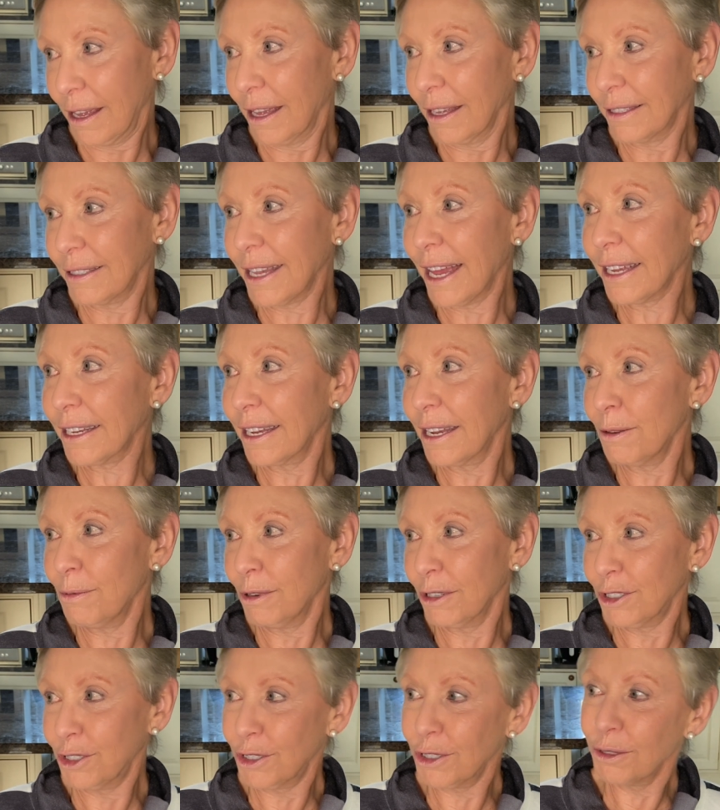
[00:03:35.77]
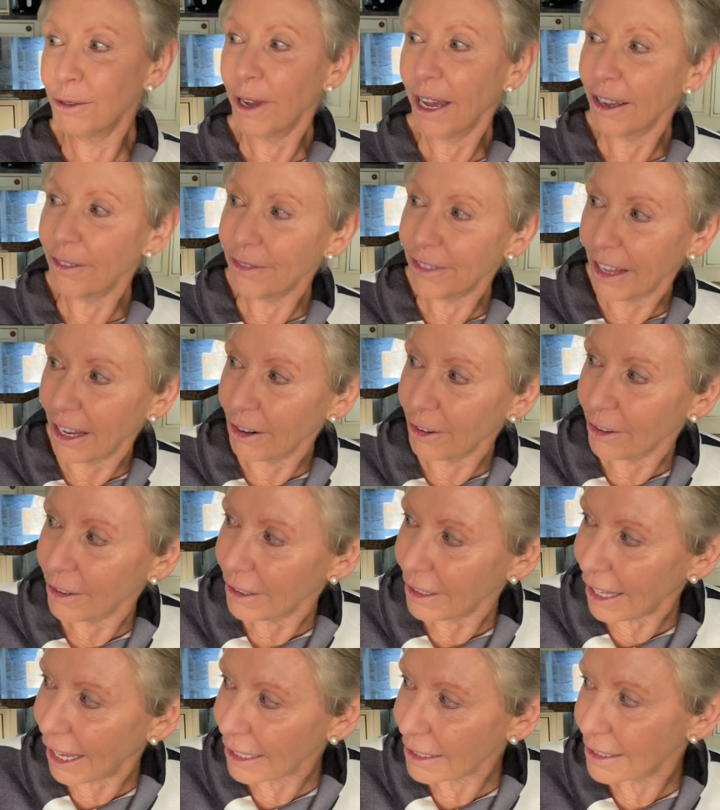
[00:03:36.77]
Exactly what you have there.
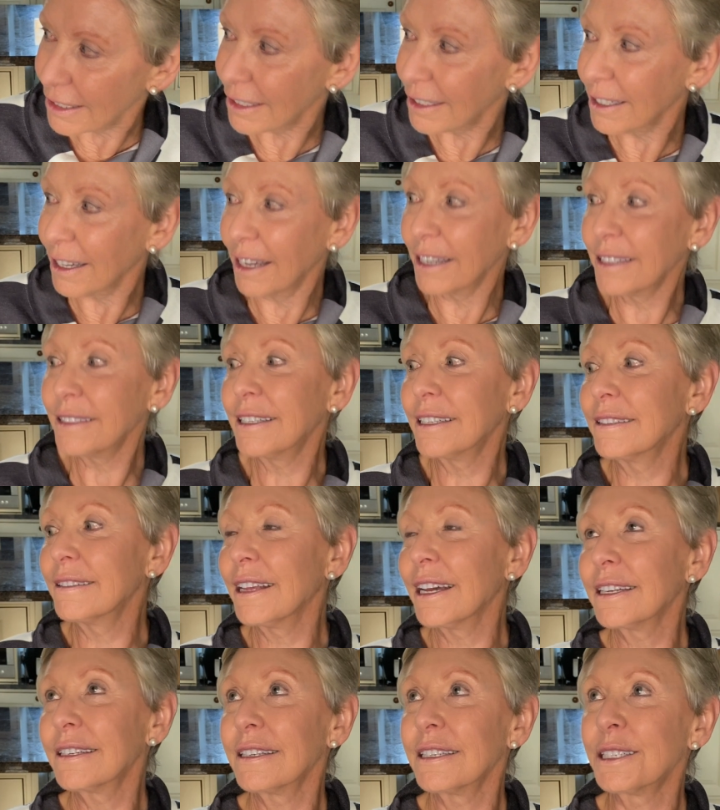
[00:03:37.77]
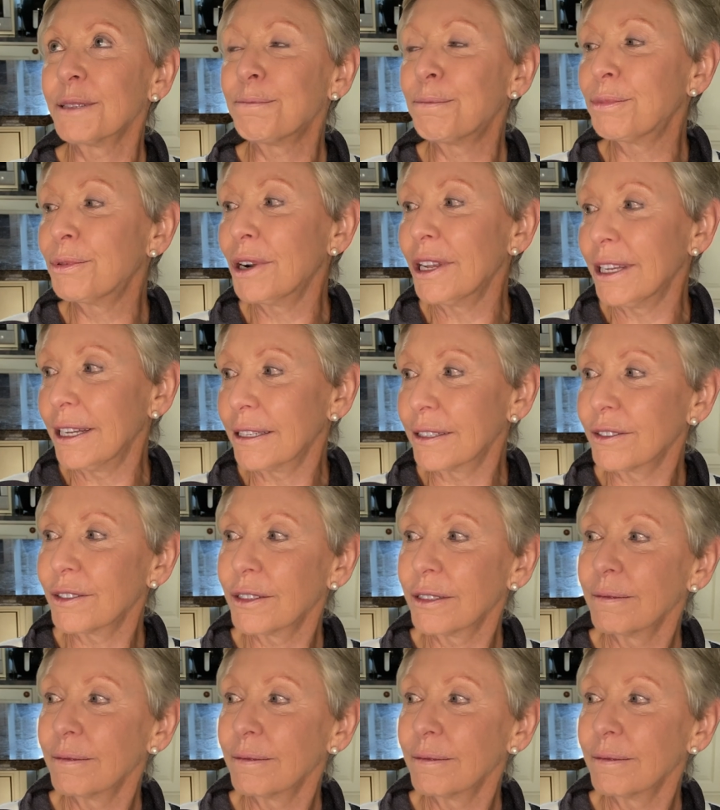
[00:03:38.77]
Yes, I think that is brilliant.